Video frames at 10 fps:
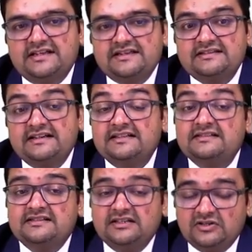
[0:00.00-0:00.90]
says that
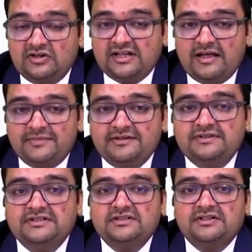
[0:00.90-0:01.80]
he's still not happy
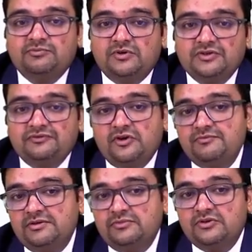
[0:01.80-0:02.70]
with the response
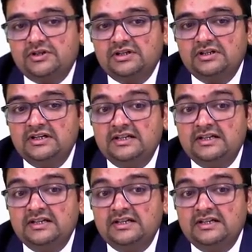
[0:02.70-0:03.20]
from the broker,